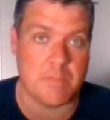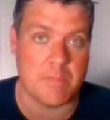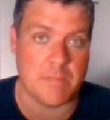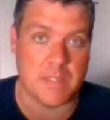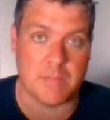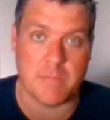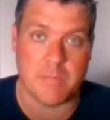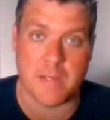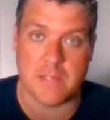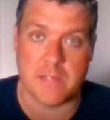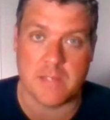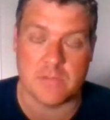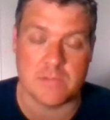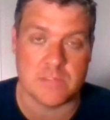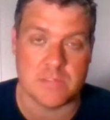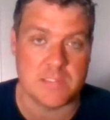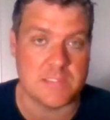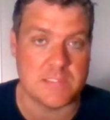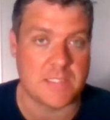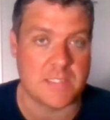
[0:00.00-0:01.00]
mid
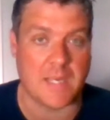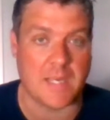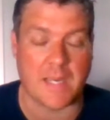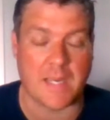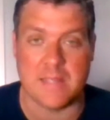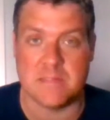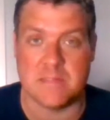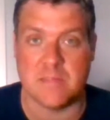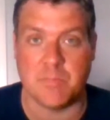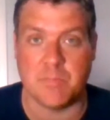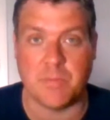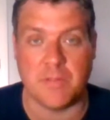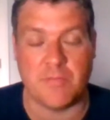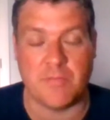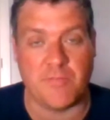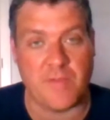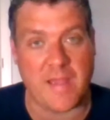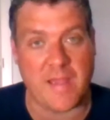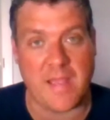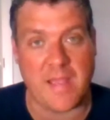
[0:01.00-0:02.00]
majors, he's got guys that play
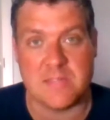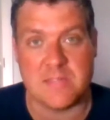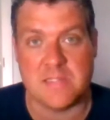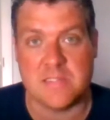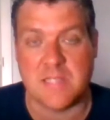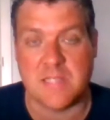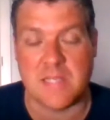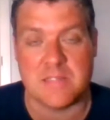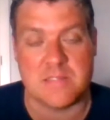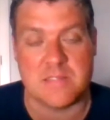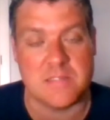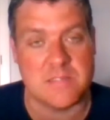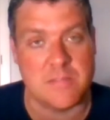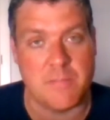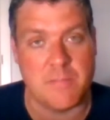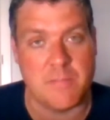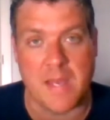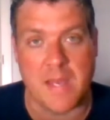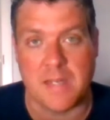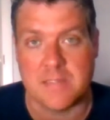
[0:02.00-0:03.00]
fast, he's got
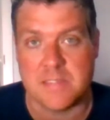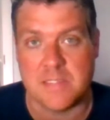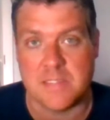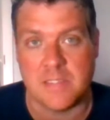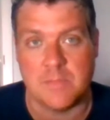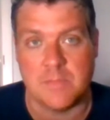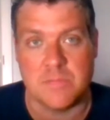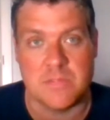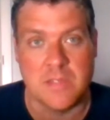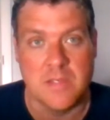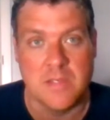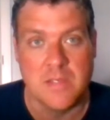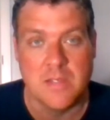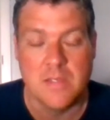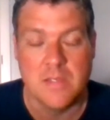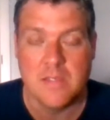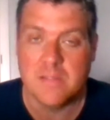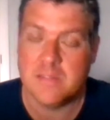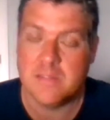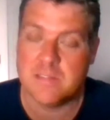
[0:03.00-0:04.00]
systematic teams.
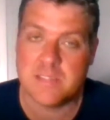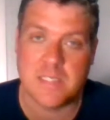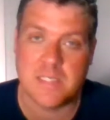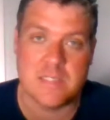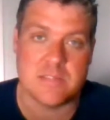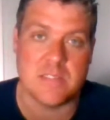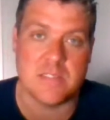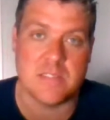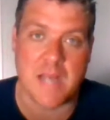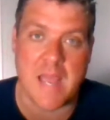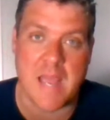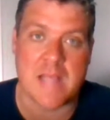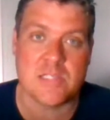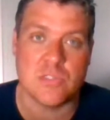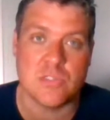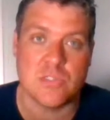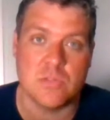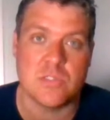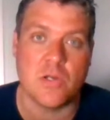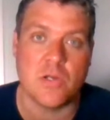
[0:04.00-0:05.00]
This kid's a
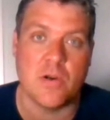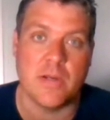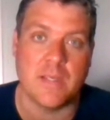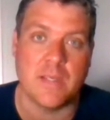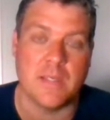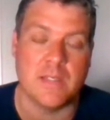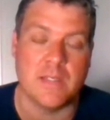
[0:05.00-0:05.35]
national target,